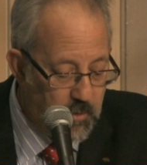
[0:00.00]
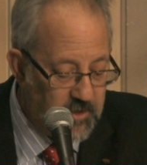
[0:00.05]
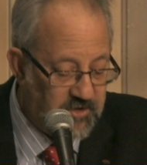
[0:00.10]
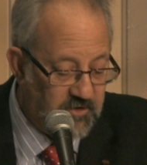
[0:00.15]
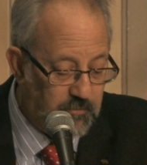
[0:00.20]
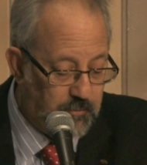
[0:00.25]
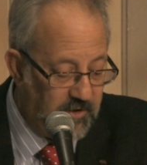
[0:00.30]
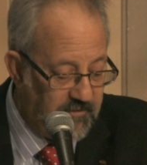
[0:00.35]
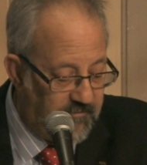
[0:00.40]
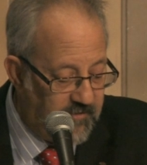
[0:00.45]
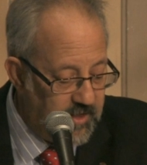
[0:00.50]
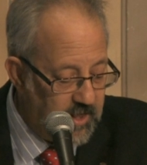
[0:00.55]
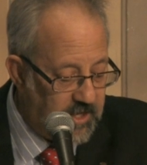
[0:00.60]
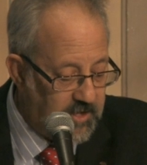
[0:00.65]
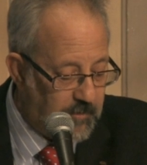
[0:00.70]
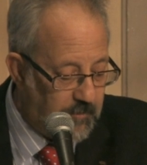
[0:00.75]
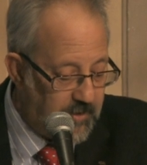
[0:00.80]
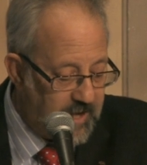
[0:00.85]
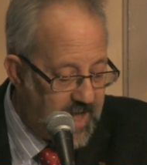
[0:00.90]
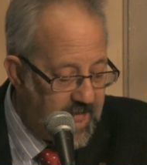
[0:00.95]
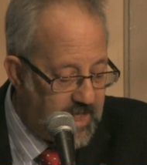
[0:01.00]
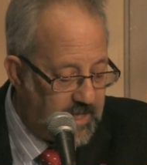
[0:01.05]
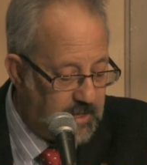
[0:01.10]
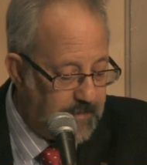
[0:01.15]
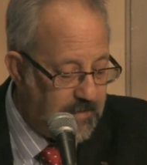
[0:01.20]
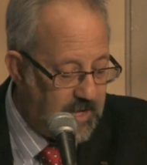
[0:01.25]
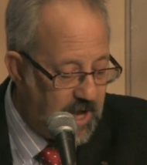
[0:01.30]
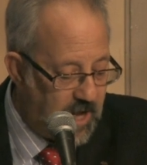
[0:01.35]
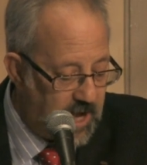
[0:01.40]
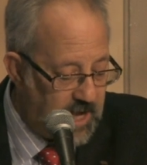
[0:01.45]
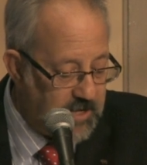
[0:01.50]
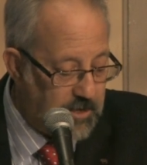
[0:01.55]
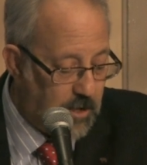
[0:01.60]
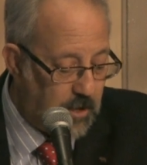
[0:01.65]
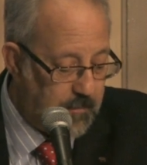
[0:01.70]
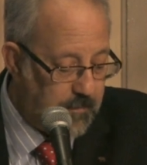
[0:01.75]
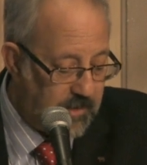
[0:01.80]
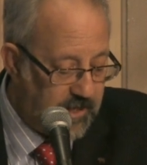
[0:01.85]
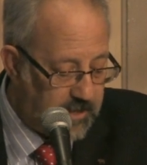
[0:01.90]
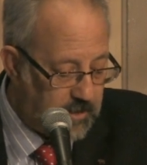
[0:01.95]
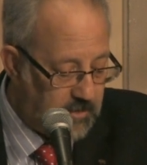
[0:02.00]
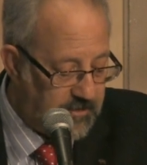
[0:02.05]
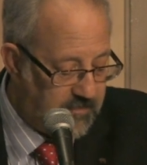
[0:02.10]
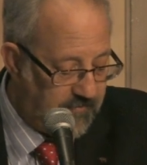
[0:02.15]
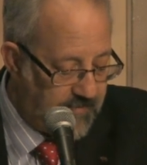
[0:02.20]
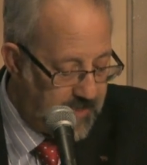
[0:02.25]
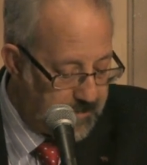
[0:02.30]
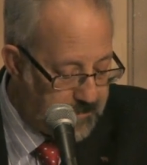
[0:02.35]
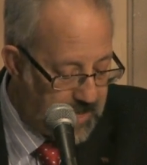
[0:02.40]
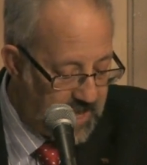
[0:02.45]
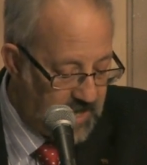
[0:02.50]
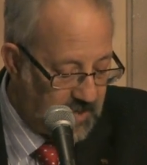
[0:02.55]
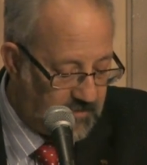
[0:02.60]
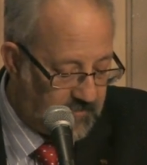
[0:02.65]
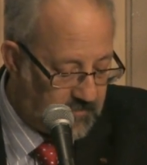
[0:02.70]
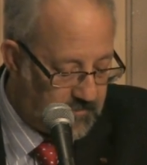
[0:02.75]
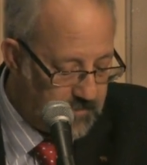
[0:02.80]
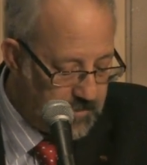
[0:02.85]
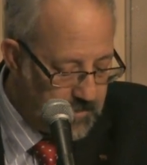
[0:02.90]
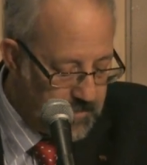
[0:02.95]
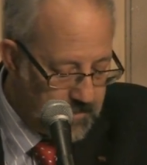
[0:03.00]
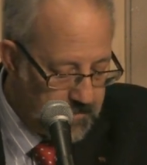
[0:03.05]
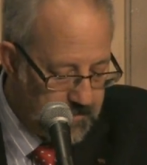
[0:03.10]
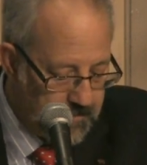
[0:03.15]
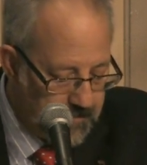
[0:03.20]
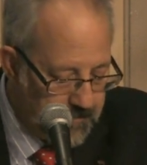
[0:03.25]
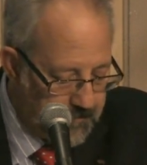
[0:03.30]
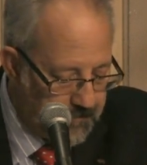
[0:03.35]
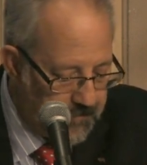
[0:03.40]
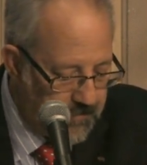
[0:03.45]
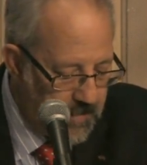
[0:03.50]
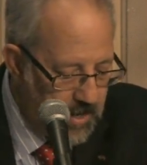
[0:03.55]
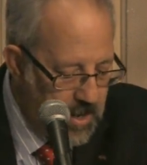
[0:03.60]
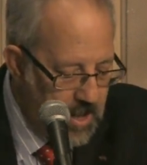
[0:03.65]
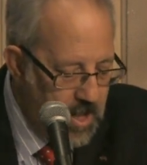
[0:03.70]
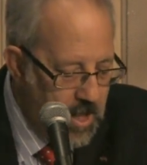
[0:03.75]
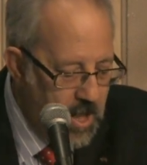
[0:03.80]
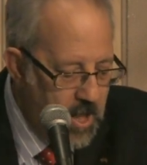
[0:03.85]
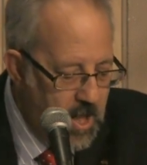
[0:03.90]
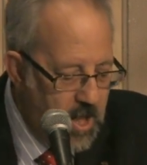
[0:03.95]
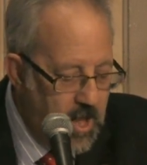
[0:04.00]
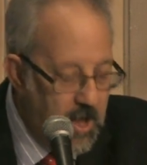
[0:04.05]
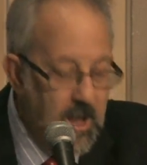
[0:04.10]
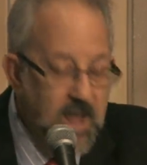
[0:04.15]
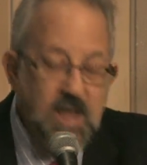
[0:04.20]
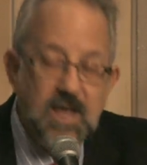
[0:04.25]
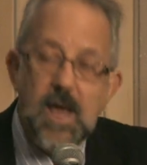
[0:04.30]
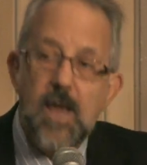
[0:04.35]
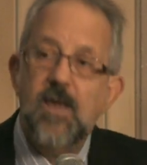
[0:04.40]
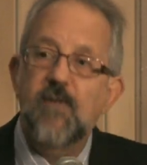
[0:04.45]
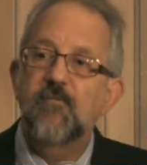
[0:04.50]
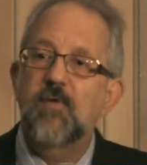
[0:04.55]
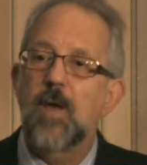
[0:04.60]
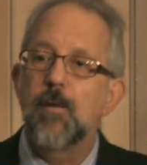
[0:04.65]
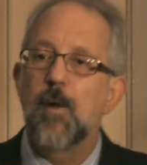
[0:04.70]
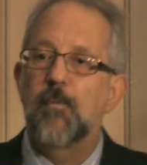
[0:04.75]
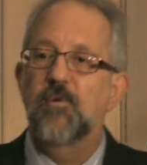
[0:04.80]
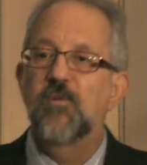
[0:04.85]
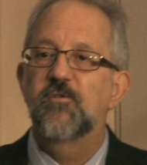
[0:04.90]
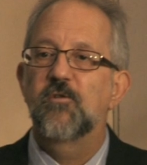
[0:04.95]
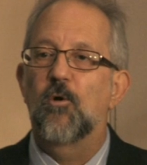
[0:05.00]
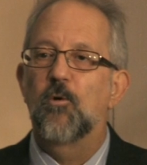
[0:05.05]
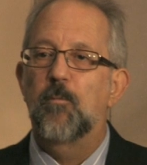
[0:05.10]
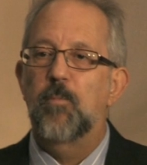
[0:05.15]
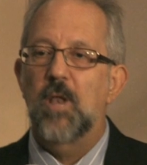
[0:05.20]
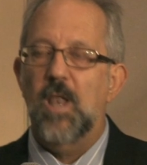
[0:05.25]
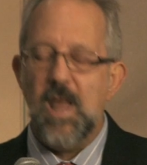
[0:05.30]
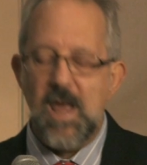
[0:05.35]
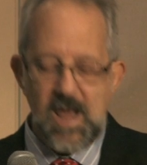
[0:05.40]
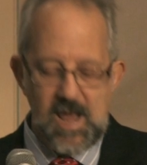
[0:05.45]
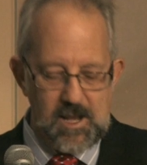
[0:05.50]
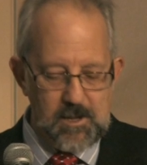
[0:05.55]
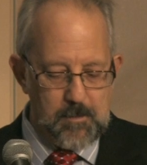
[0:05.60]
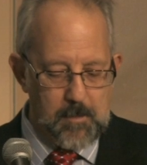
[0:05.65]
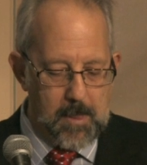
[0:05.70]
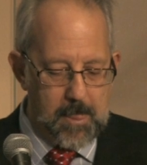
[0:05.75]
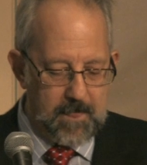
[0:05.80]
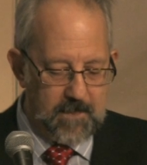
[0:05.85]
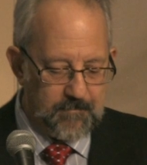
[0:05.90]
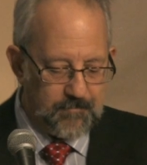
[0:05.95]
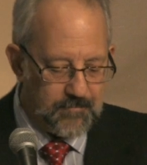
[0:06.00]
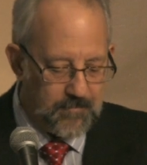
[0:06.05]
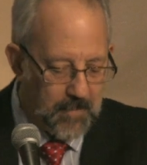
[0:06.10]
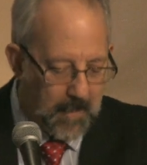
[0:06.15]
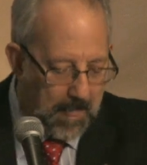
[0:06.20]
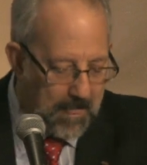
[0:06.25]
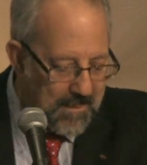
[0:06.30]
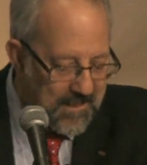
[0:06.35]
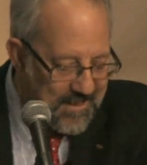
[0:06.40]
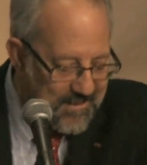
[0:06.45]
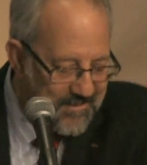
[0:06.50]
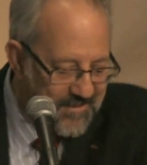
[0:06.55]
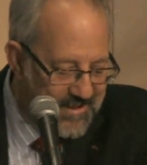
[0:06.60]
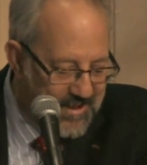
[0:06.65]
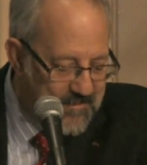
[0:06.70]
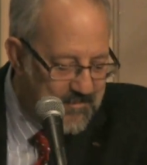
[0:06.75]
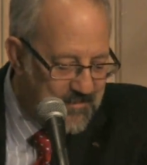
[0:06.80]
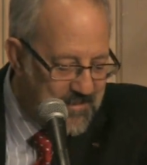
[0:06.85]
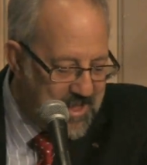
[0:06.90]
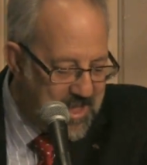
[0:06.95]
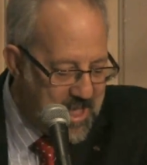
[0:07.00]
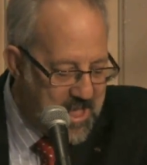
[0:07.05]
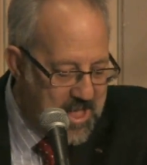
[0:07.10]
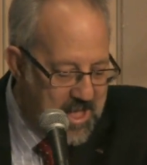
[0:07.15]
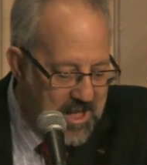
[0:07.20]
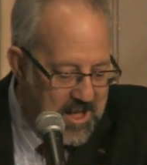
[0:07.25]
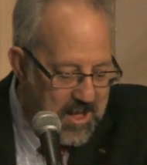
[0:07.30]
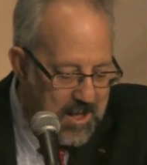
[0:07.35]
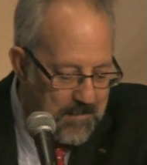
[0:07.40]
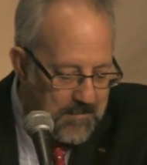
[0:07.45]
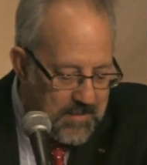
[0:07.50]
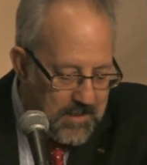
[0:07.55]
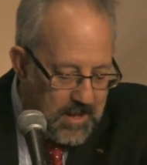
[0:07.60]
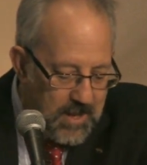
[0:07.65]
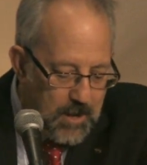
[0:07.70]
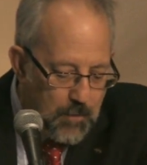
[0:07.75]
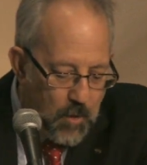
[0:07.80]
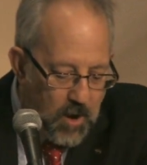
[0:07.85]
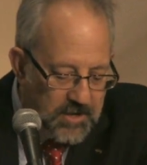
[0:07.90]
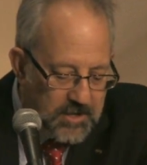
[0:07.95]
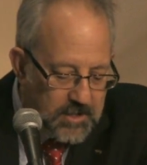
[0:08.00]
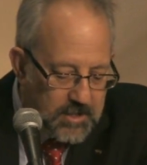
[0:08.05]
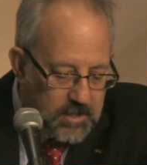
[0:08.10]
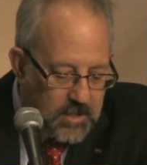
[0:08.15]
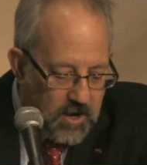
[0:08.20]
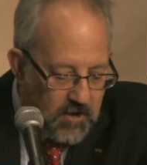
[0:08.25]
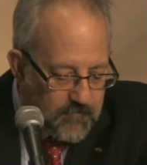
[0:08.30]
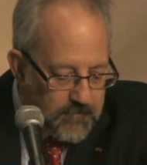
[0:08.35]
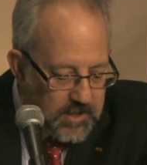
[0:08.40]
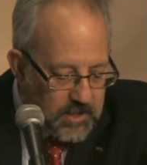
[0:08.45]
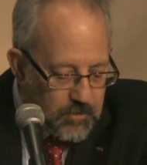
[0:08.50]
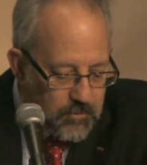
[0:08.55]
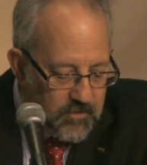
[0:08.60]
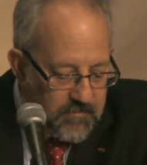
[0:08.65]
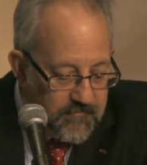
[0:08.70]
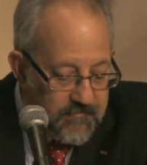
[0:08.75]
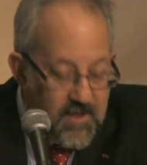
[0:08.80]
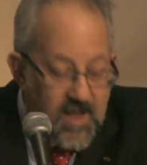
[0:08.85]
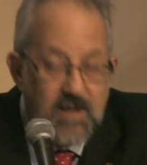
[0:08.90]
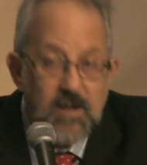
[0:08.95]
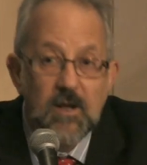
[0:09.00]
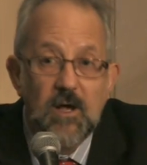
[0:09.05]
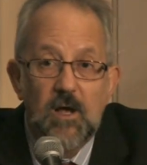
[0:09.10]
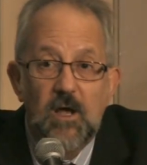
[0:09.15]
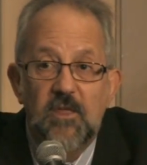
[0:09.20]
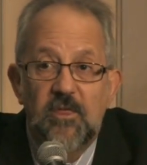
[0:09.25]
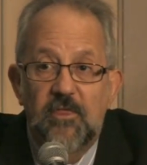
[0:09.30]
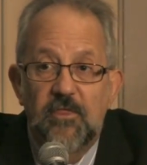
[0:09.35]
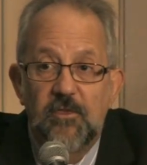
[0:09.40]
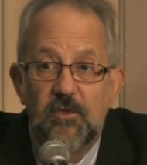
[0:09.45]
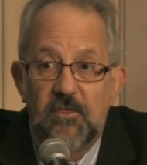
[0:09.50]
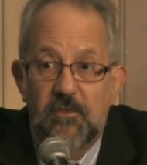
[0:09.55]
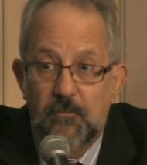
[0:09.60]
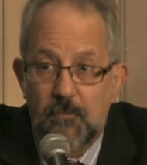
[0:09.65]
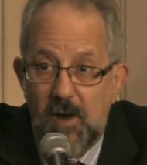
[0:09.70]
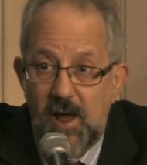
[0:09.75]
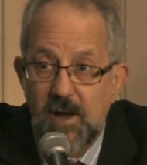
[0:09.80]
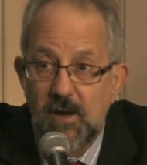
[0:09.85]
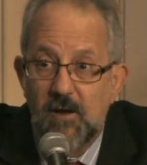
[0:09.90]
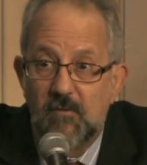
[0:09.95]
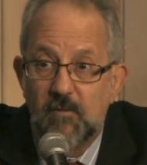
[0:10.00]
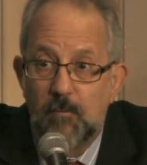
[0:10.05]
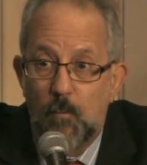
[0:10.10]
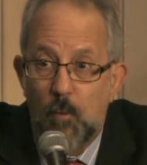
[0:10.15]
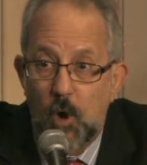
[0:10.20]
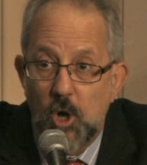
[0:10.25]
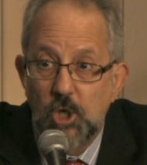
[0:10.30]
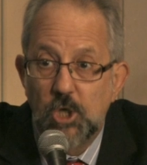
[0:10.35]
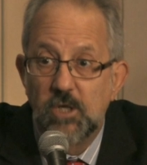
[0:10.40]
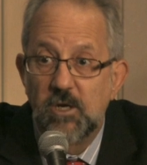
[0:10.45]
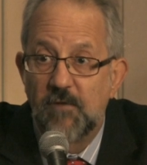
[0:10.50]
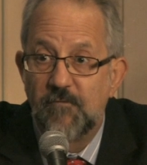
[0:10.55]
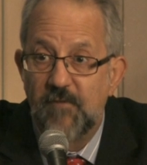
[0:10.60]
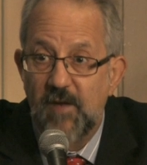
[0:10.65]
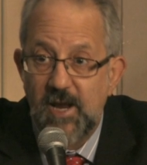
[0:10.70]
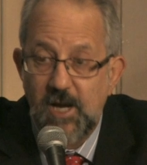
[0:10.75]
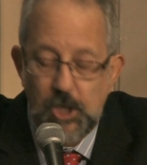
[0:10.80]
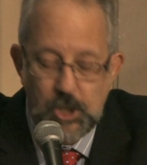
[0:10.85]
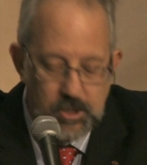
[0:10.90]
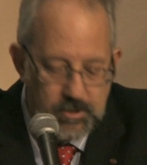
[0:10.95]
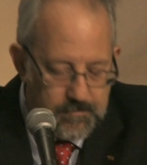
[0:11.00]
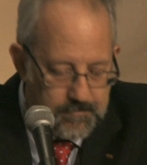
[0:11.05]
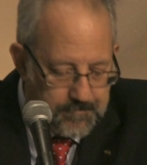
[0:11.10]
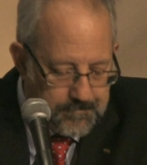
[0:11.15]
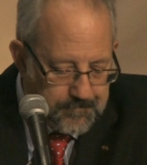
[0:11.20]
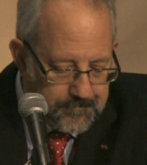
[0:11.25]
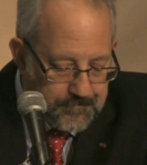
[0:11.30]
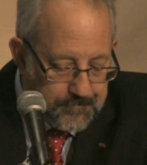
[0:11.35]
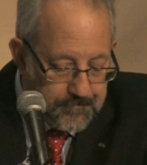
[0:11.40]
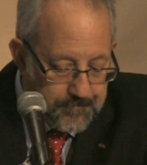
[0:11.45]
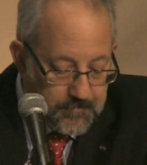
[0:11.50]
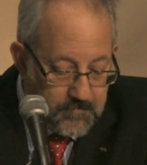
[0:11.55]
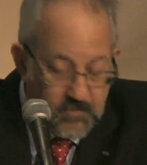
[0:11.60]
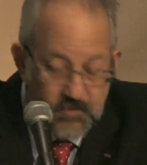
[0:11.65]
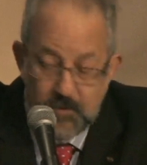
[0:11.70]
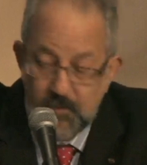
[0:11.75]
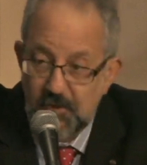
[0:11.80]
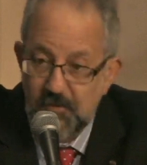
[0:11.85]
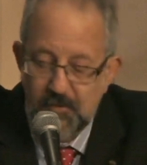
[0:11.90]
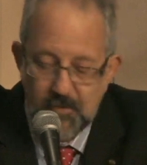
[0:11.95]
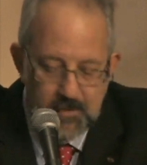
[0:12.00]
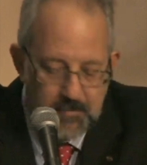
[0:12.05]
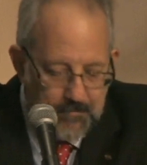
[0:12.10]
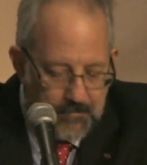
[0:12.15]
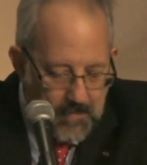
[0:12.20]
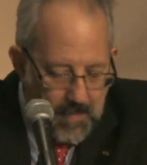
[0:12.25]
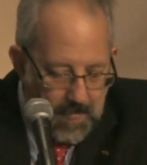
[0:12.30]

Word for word: which is revealing the reality behind our political debates. He even came up with his own plan. Okay. He wanted the government to invent the threat of a Martian invasion, seriously,